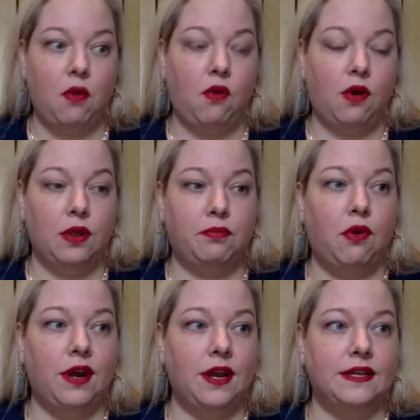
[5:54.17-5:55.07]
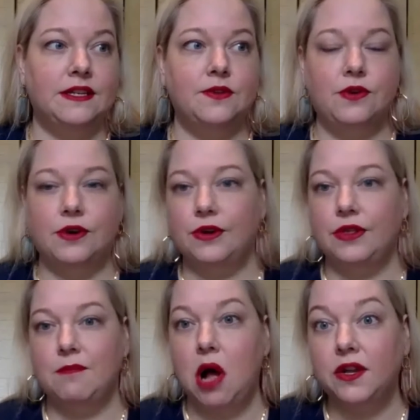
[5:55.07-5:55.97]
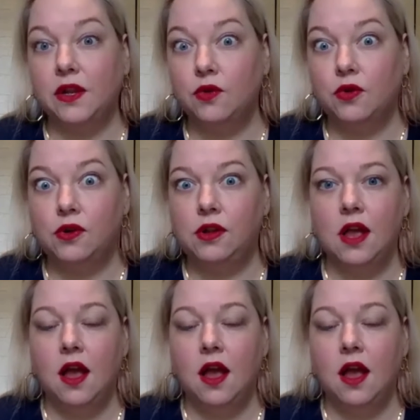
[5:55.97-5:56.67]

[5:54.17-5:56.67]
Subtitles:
or the product or the molecule.